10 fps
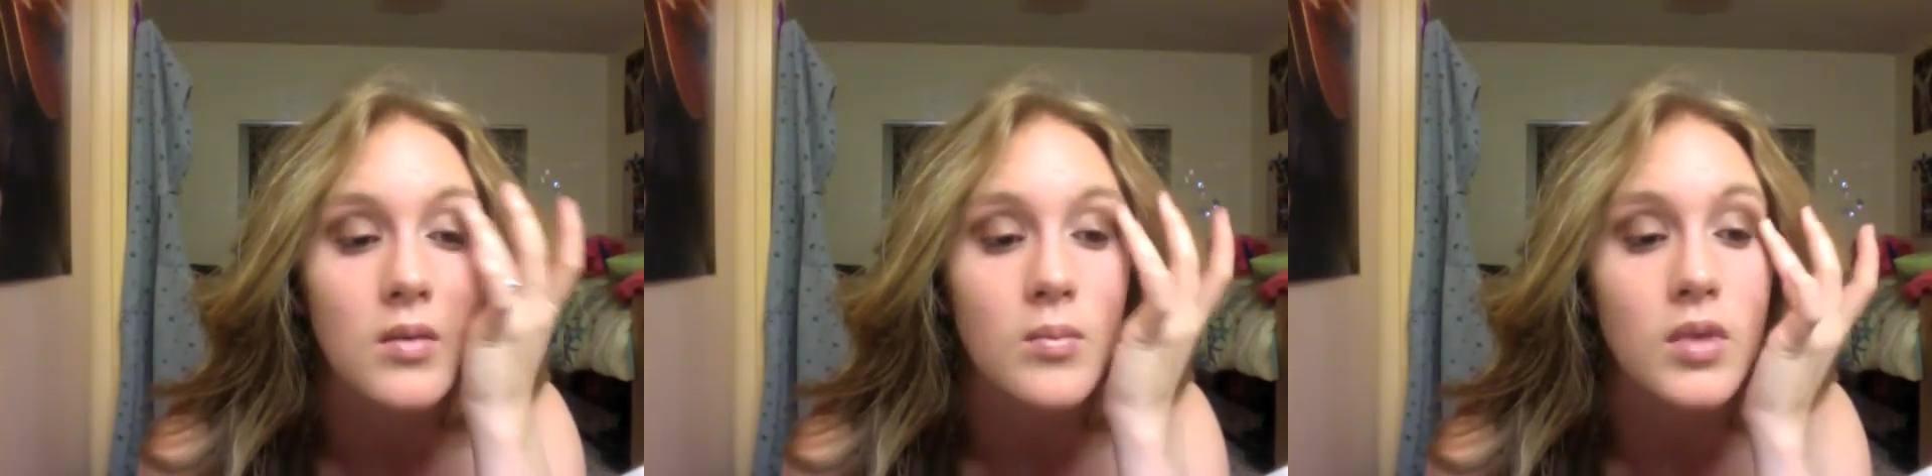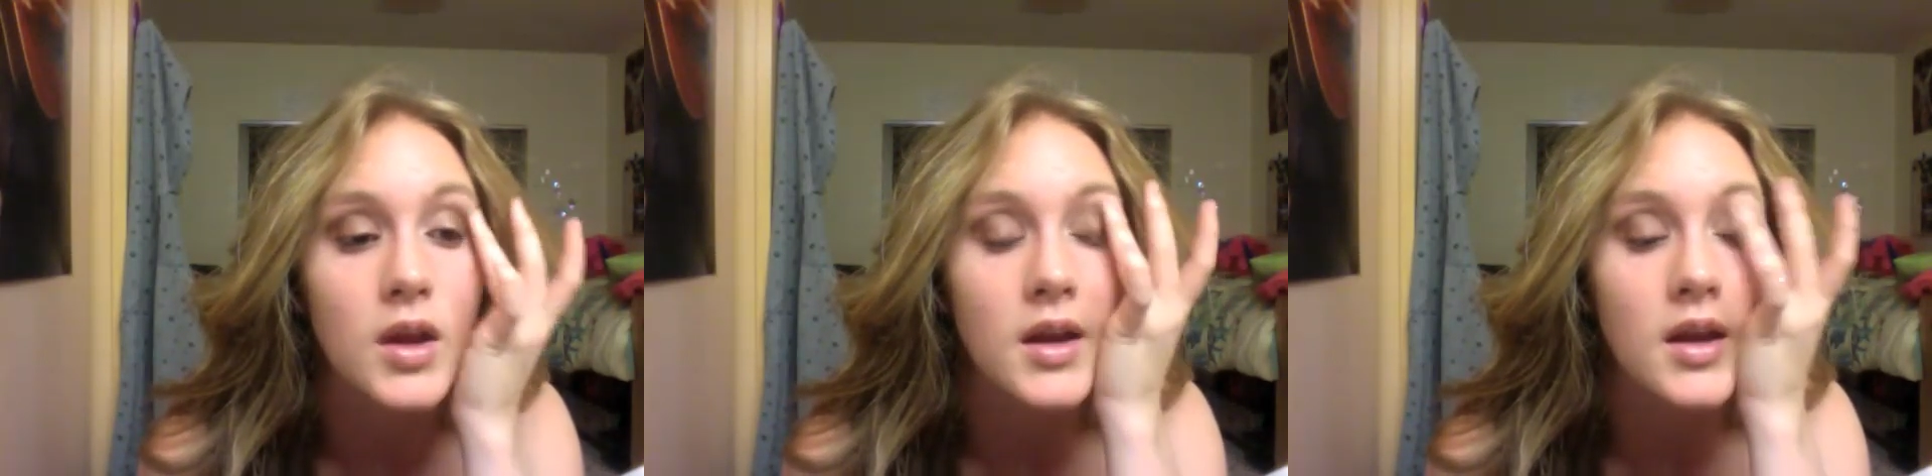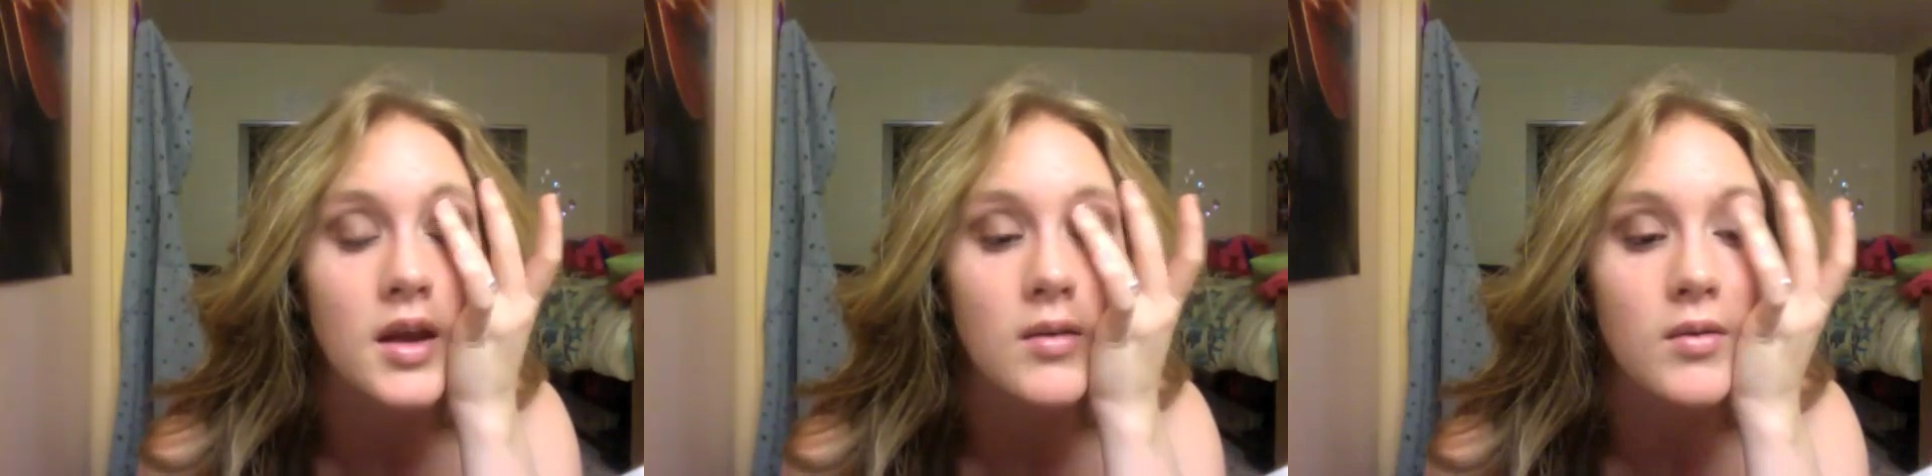
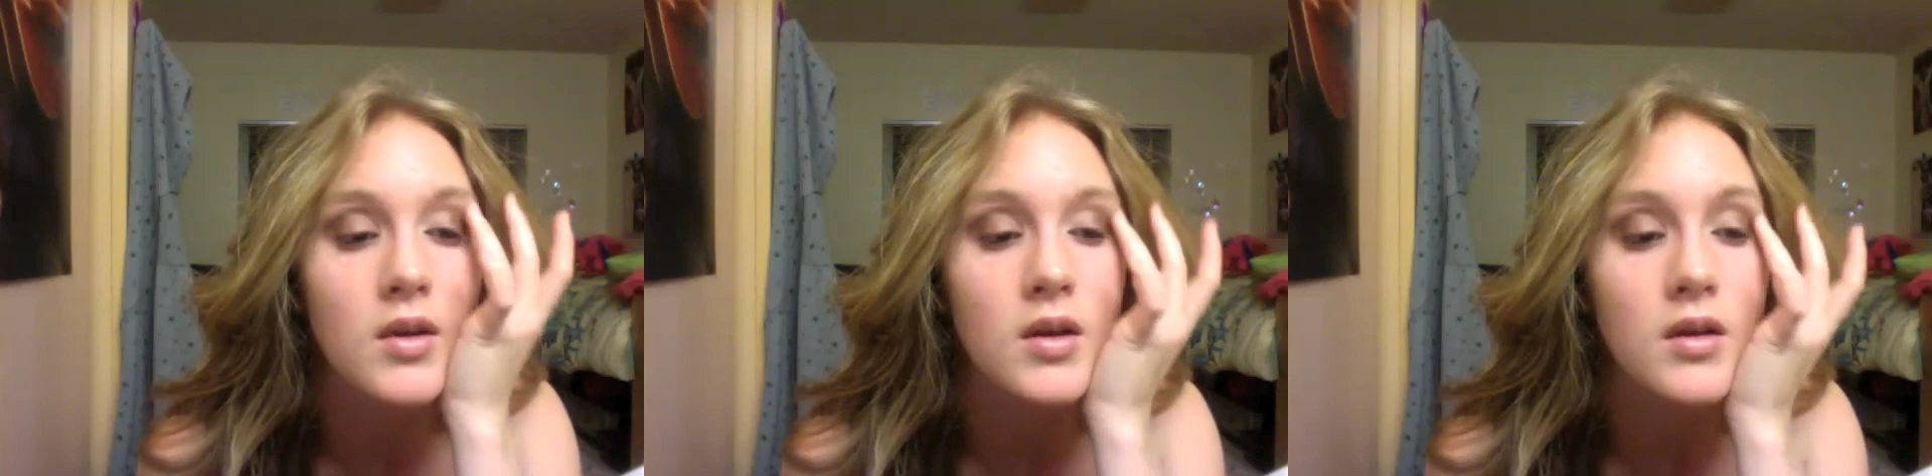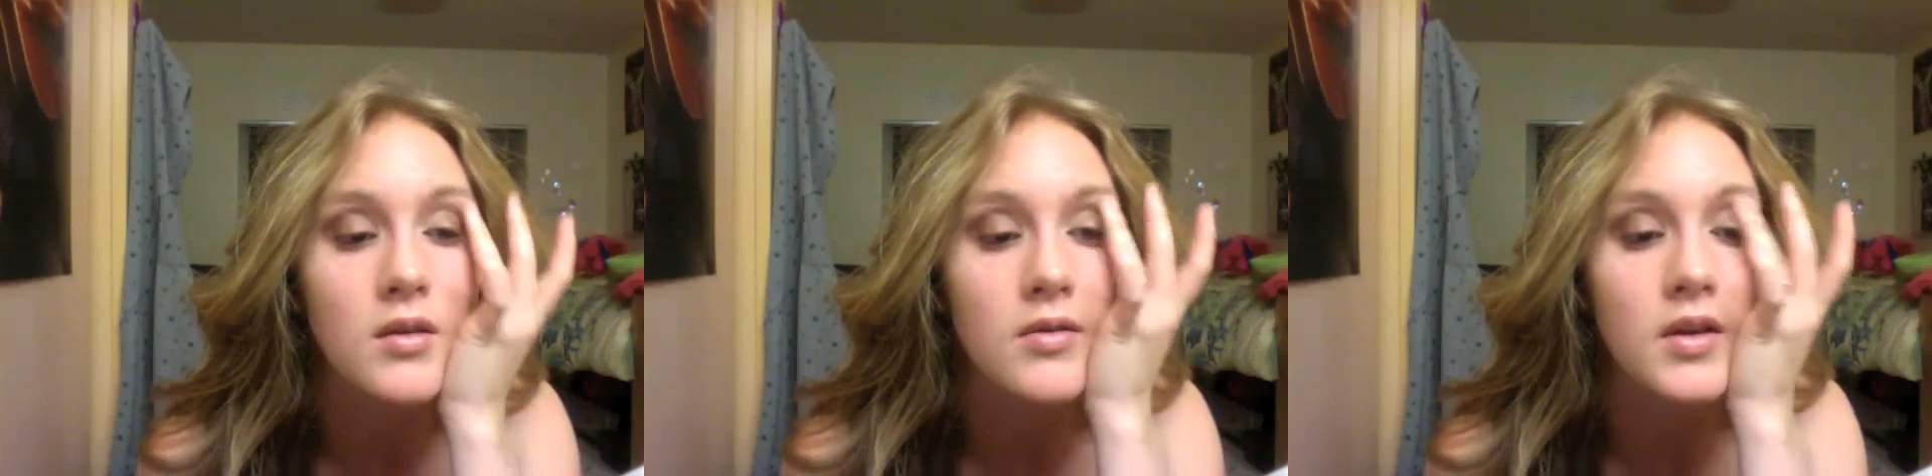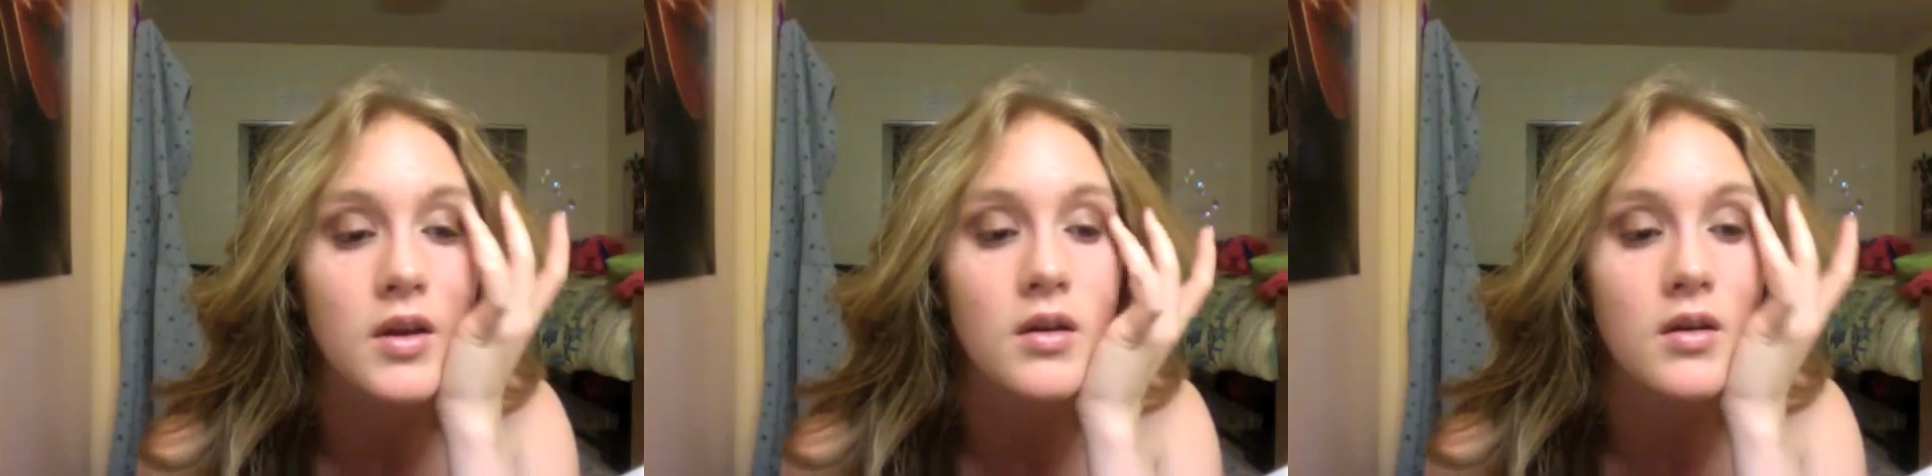Blending it with another
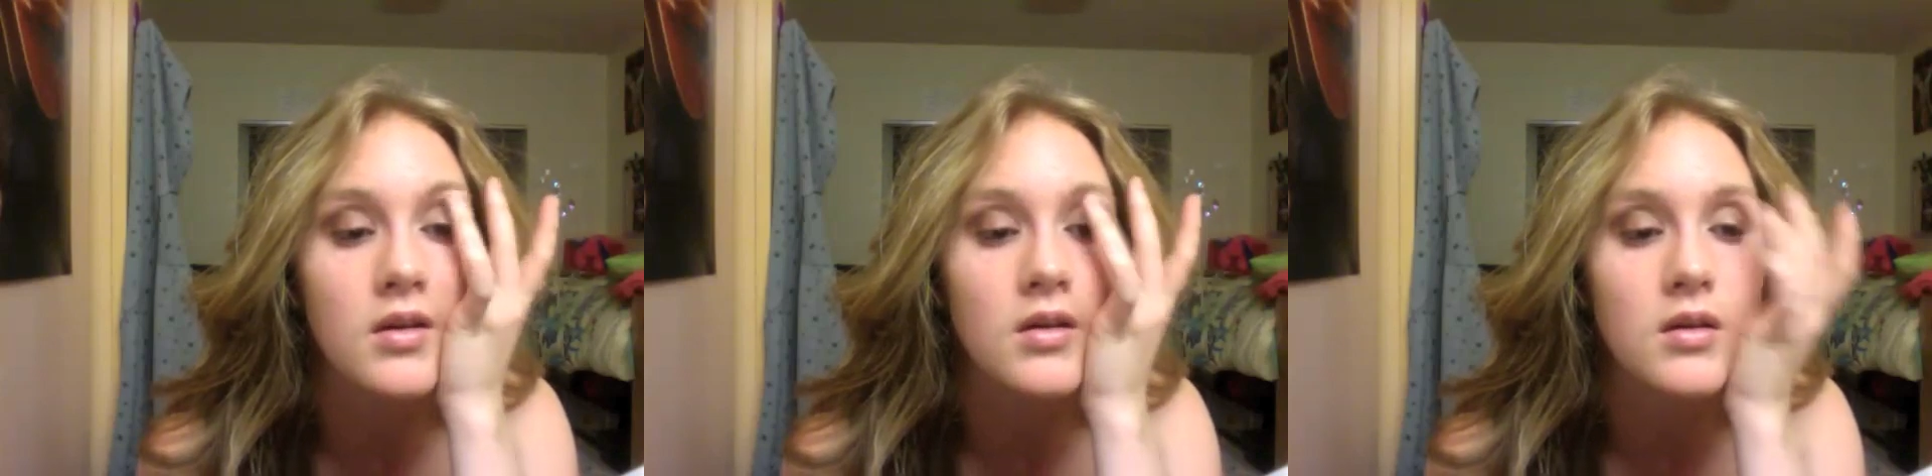finger.